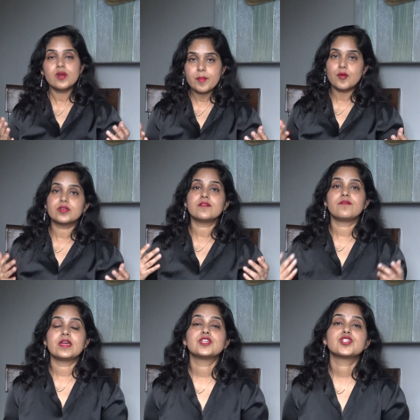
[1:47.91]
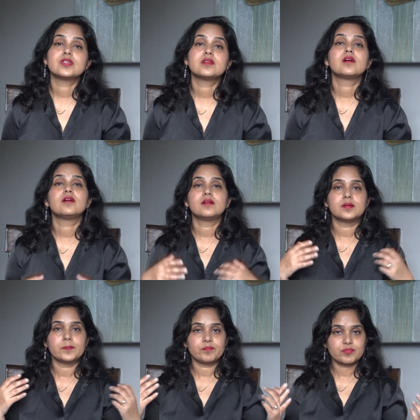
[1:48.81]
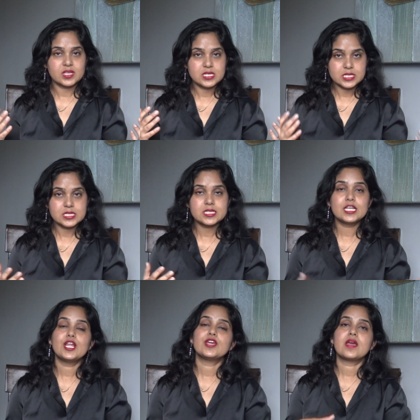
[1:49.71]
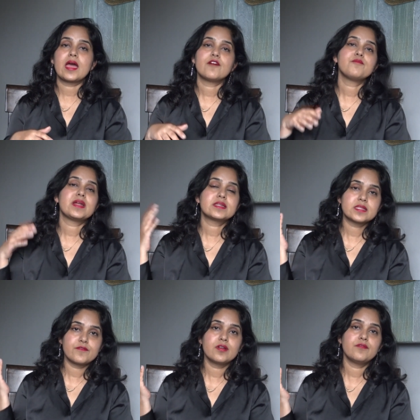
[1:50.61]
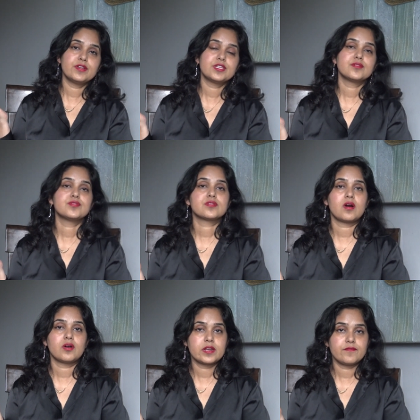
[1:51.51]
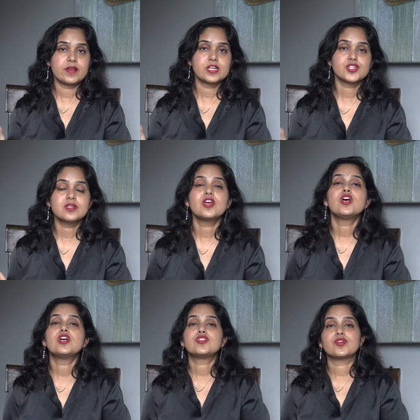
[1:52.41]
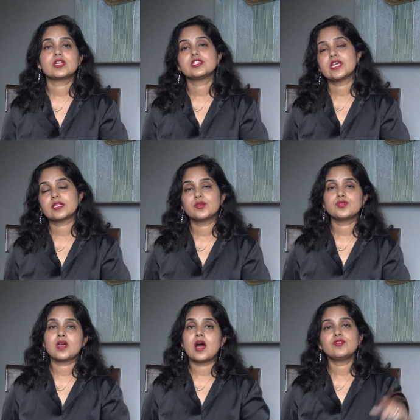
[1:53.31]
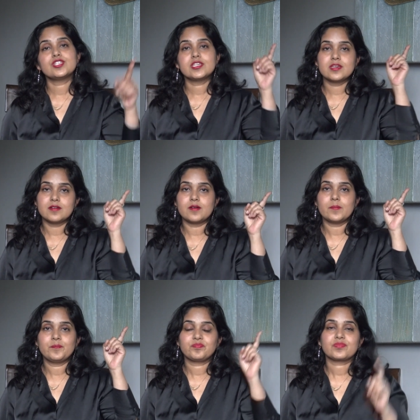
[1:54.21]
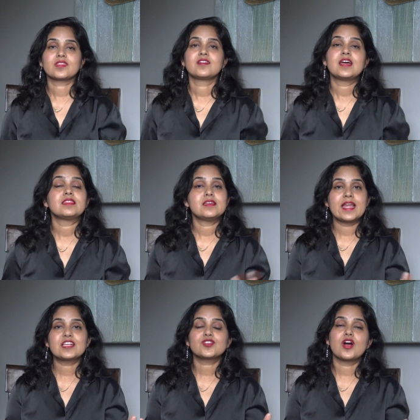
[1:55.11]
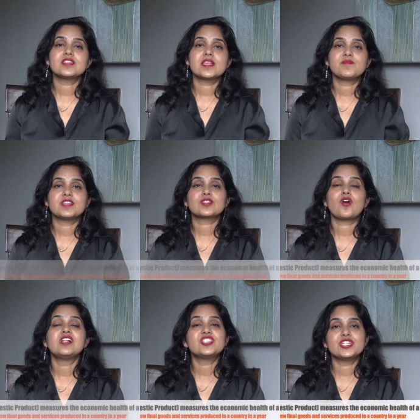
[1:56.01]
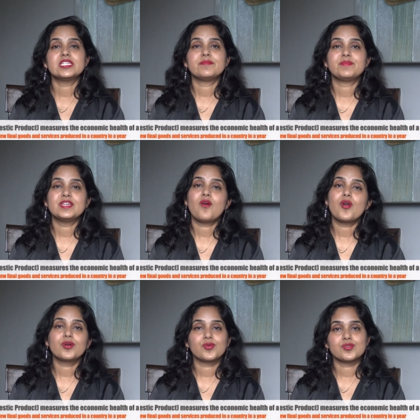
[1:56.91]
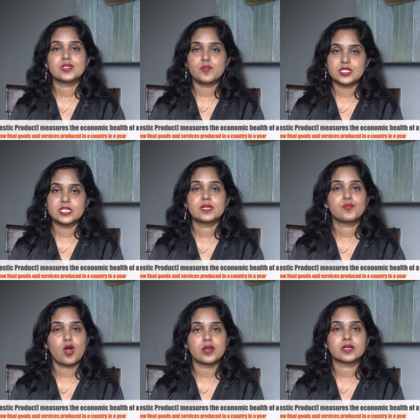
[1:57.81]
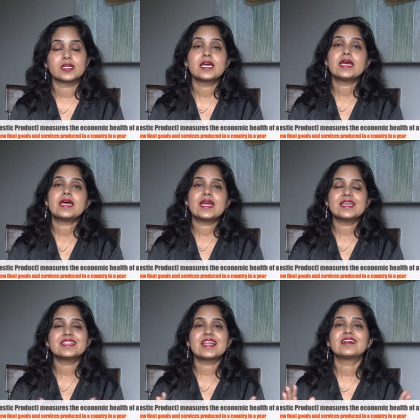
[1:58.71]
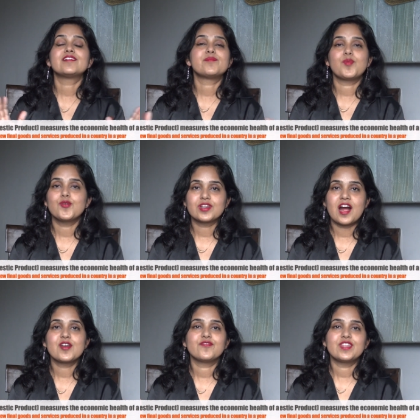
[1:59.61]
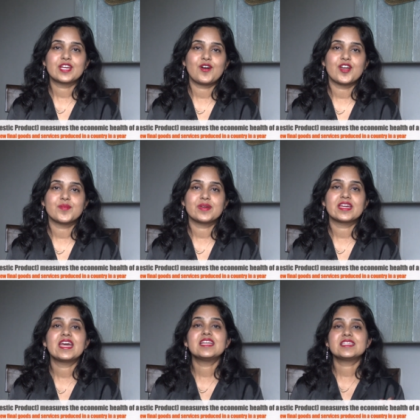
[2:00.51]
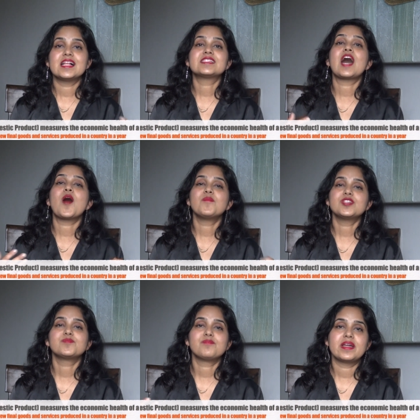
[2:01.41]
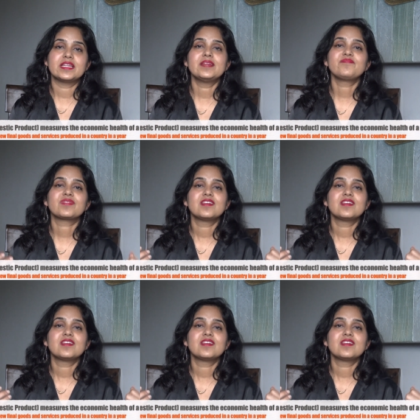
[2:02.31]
about inflation in detail, I have made several videos on inflation, so you can check those out here. The next concept is called GDP or gross domestic product. It is like a report card of the economy. It tells how much money